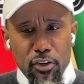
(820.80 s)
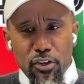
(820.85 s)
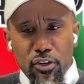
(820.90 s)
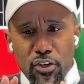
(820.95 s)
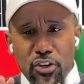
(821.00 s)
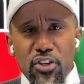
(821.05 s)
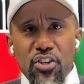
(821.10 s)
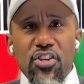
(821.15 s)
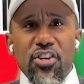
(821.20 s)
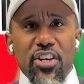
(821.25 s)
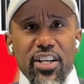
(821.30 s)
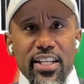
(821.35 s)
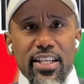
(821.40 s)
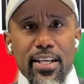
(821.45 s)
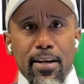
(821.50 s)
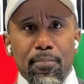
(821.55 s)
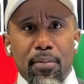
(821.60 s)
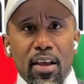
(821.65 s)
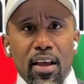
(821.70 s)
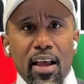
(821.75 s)

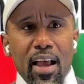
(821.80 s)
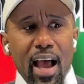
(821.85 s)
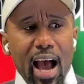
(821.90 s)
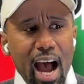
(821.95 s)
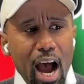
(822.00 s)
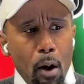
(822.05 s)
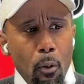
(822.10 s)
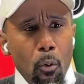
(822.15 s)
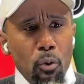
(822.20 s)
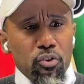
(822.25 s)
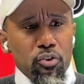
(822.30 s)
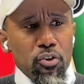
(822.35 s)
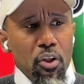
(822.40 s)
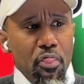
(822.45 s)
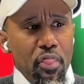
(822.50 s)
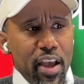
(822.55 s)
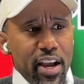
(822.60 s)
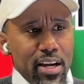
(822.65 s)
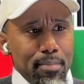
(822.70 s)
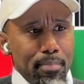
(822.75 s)
good, I want you to
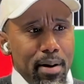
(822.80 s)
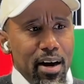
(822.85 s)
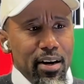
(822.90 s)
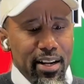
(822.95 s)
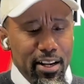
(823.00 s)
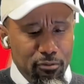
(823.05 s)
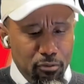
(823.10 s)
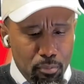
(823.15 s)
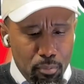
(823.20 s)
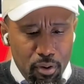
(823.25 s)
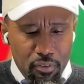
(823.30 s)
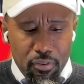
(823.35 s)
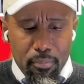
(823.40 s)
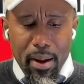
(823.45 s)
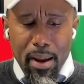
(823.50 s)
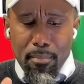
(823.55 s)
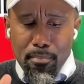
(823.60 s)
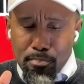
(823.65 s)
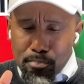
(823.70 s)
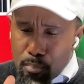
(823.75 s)
think about it from, from
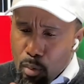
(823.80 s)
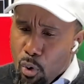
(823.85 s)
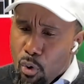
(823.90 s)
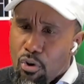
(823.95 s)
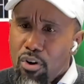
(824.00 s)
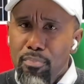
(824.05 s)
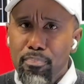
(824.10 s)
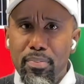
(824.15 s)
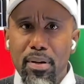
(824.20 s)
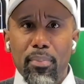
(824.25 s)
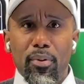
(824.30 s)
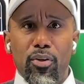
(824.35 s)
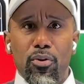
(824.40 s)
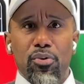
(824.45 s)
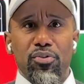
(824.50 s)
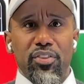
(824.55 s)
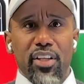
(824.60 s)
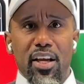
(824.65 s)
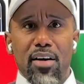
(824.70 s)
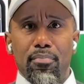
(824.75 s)
a more
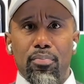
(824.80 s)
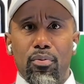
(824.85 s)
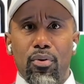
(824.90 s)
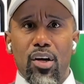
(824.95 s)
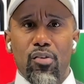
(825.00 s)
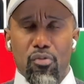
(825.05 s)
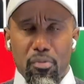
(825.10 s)
biblical standpoint.